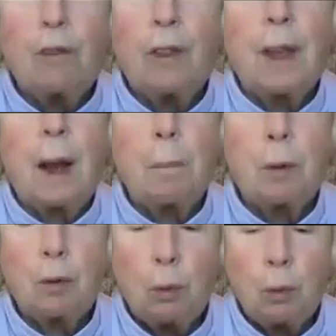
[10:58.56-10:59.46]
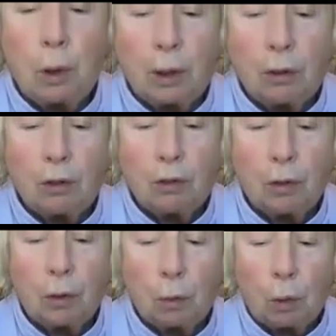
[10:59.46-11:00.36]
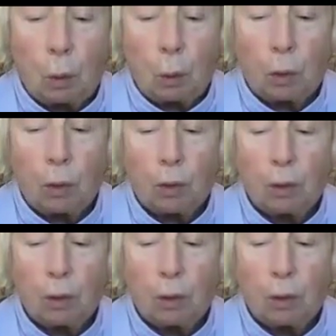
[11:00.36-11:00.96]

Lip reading: the opportunities for growth,